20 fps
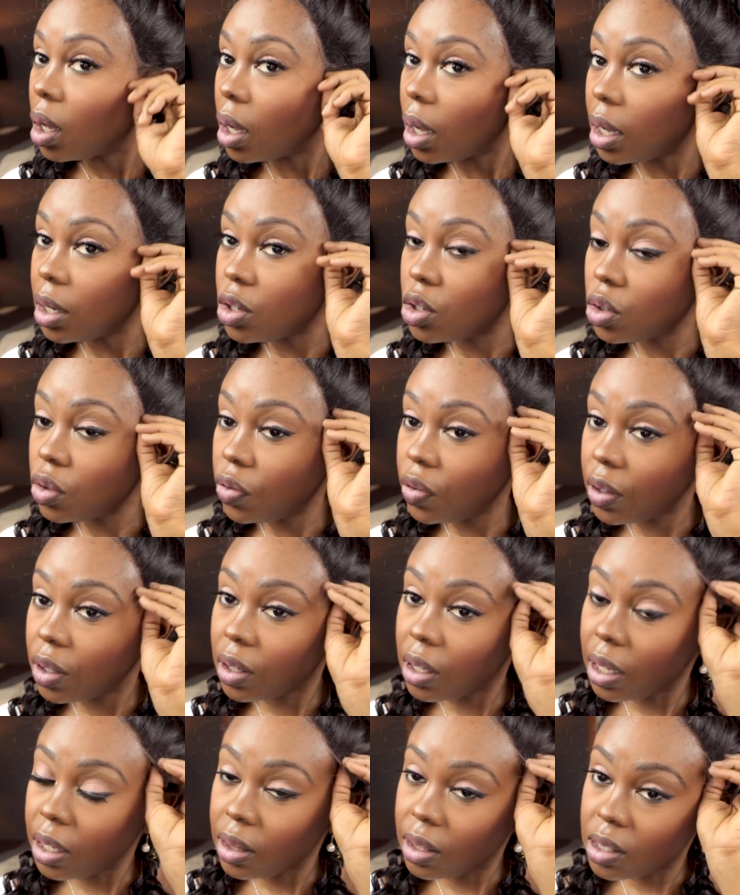I do feel
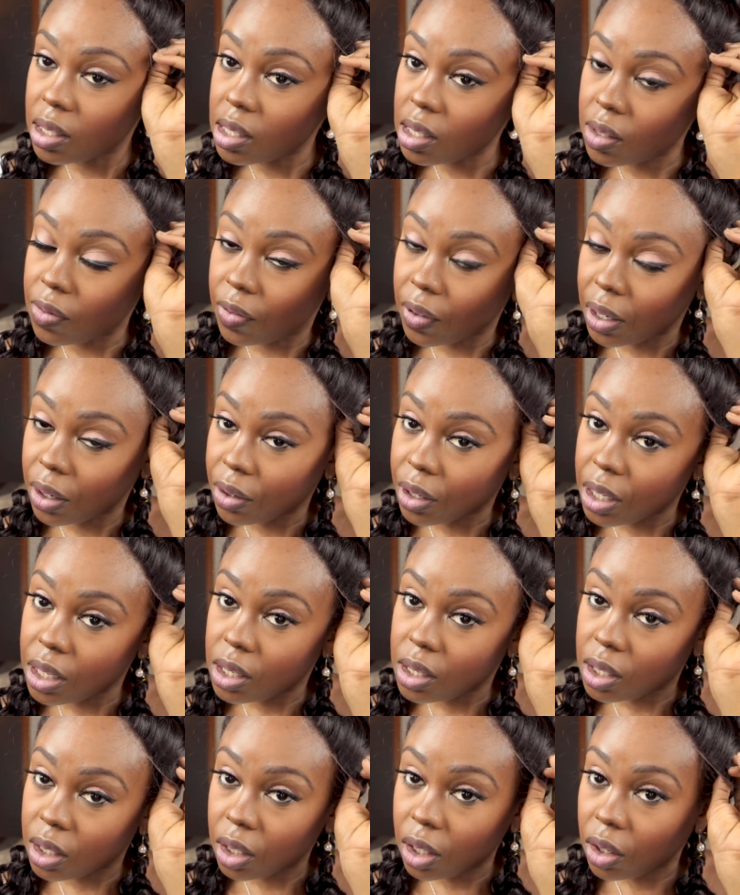like this is very
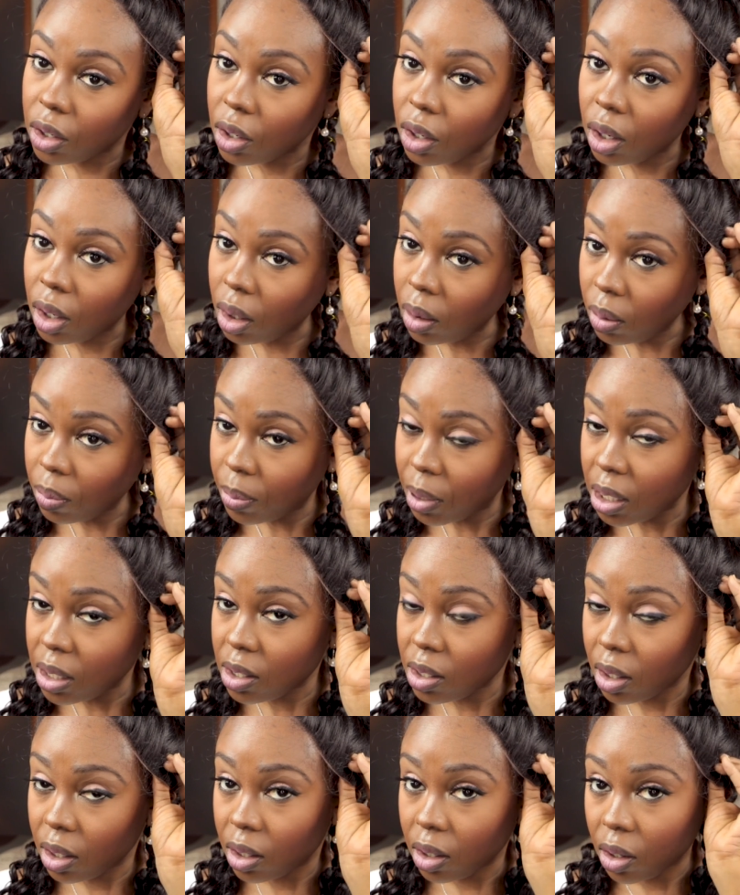secure
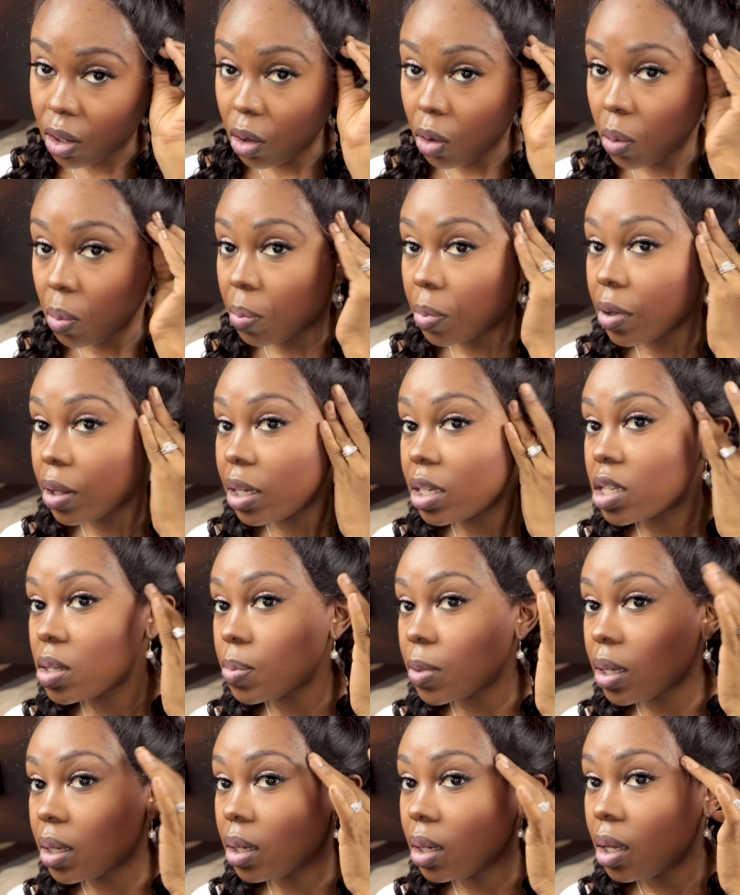based on the comb
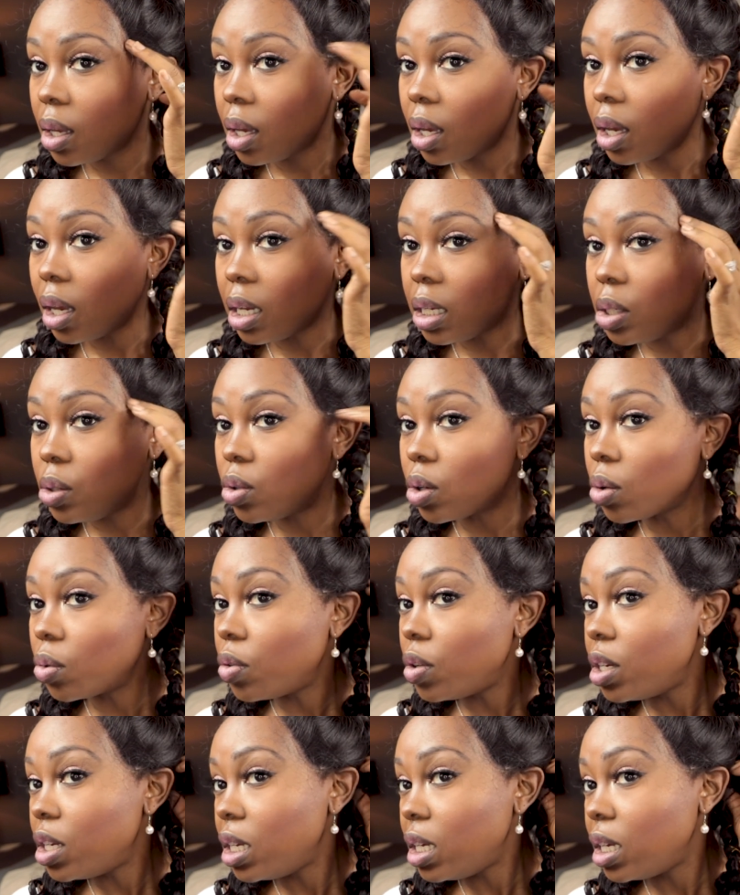placement, and you
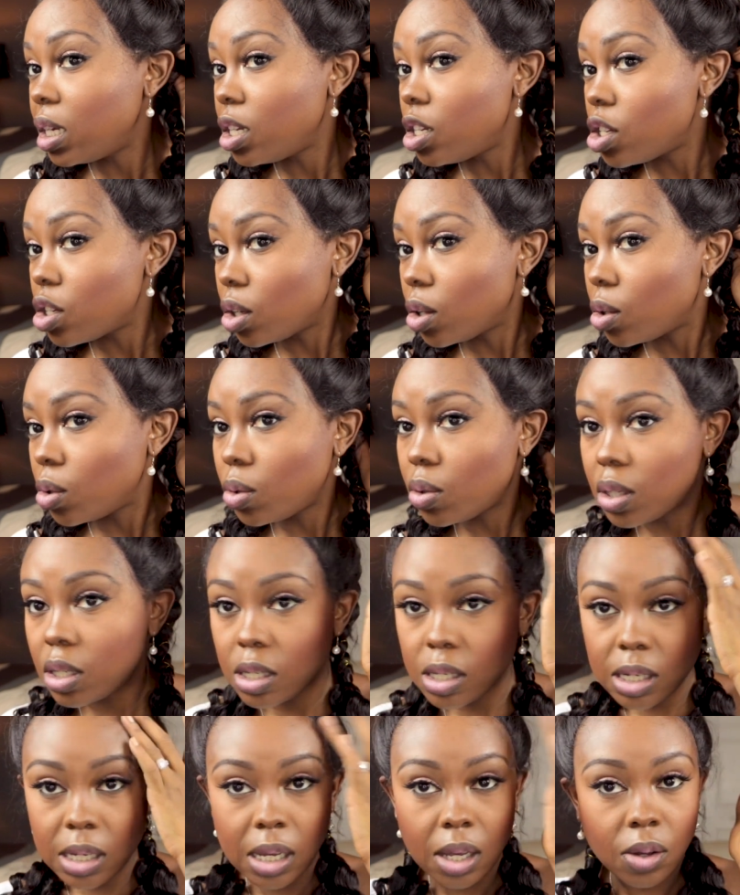don't need to glue
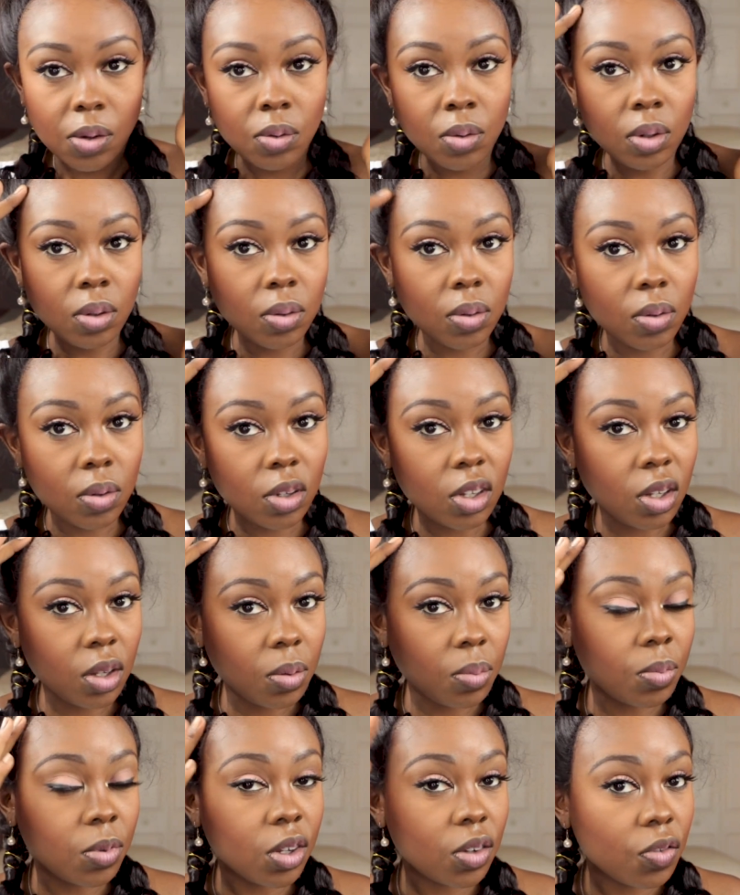this down.
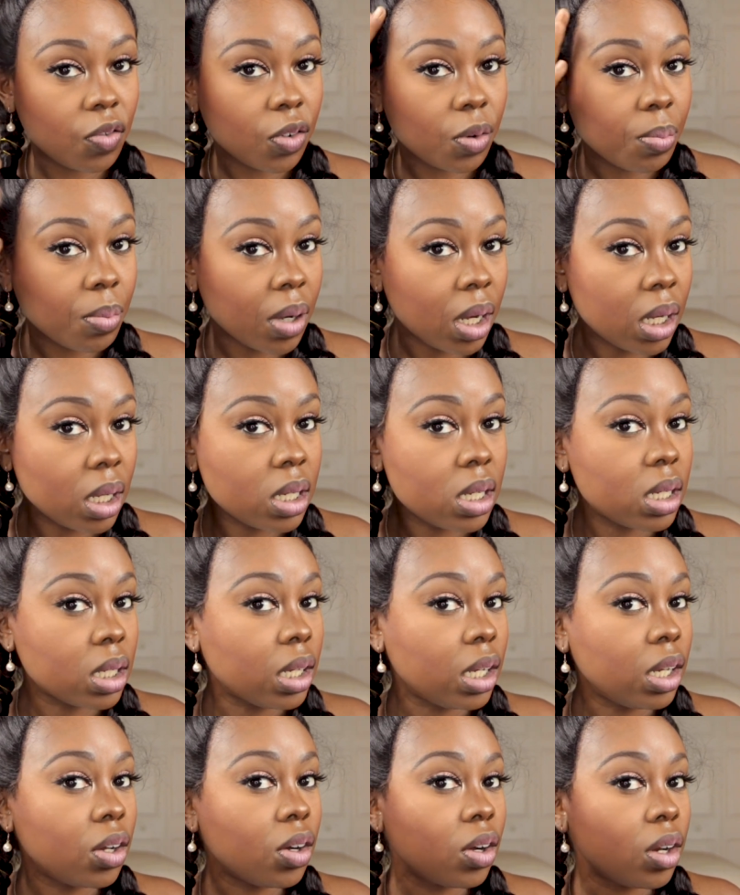But for my
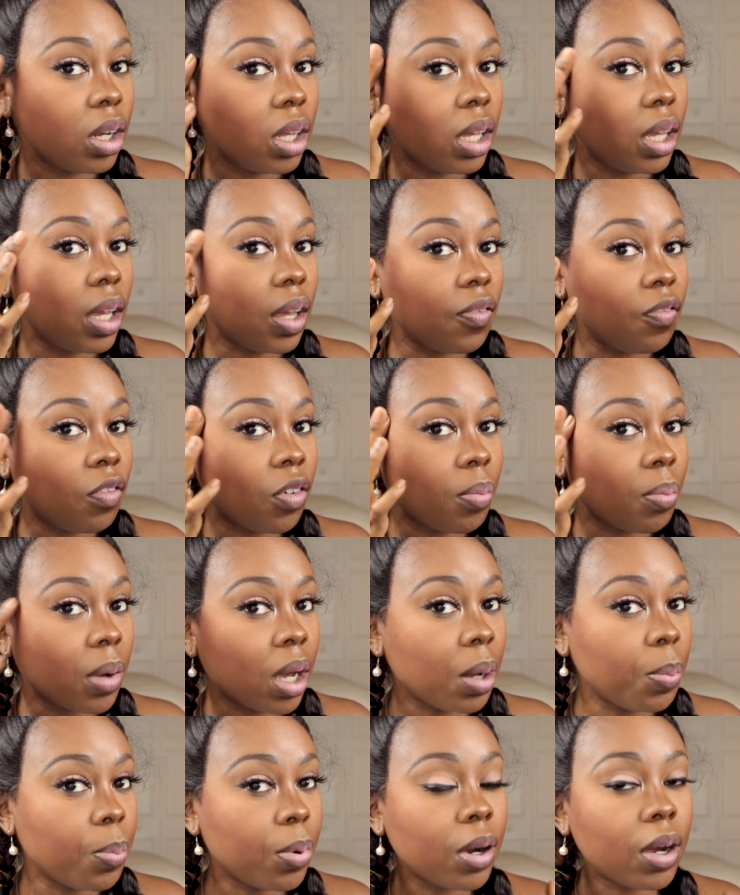security and for
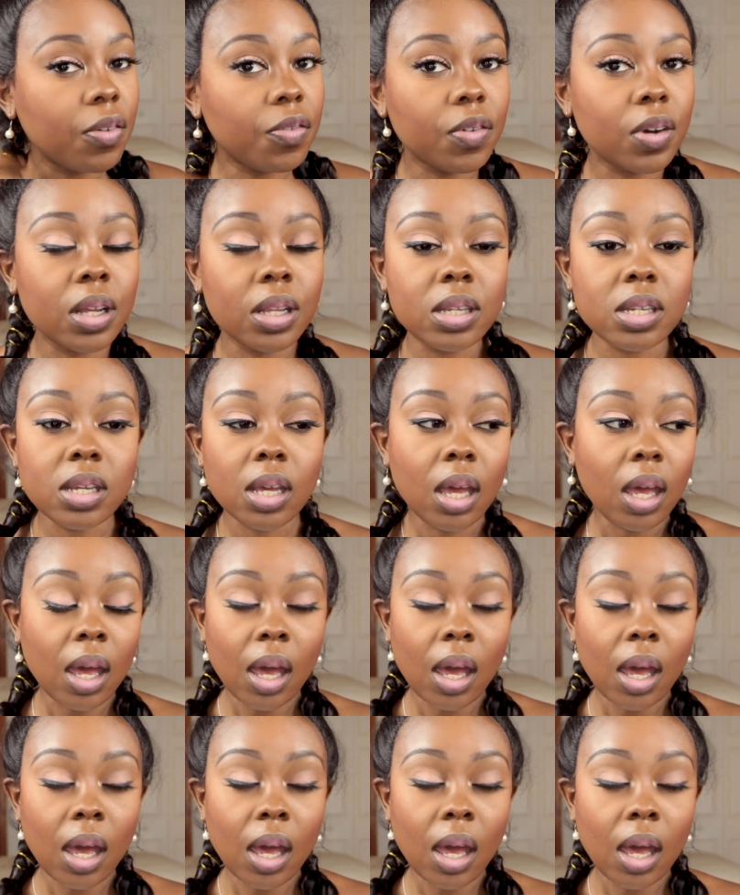my preference,